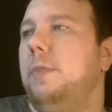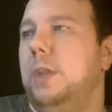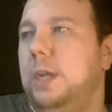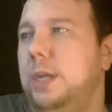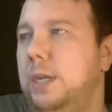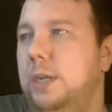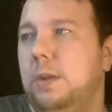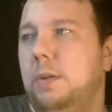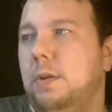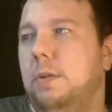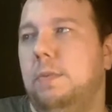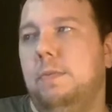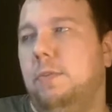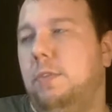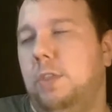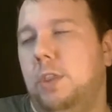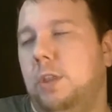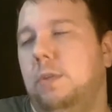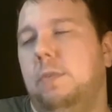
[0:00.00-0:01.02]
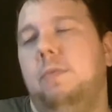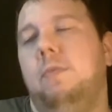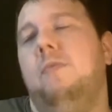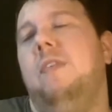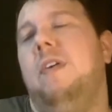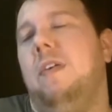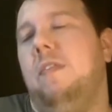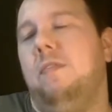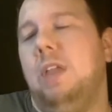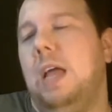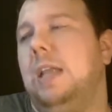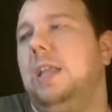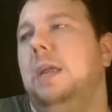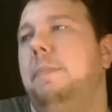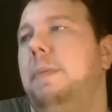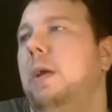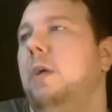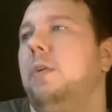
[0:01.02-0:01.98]
The Vlad
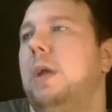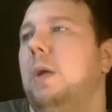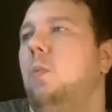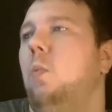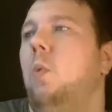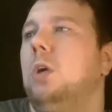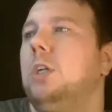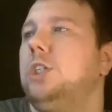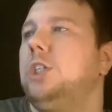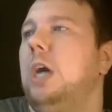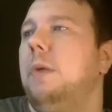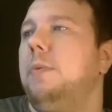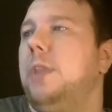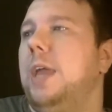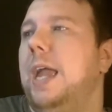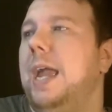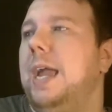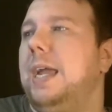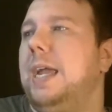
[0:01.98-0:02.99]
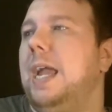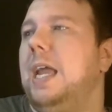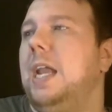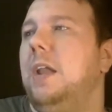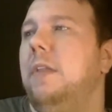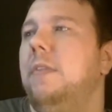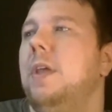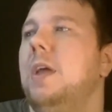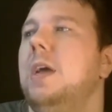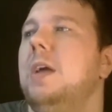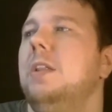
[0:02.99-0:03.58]
the Impaler will get 1 shot with the hand cannon.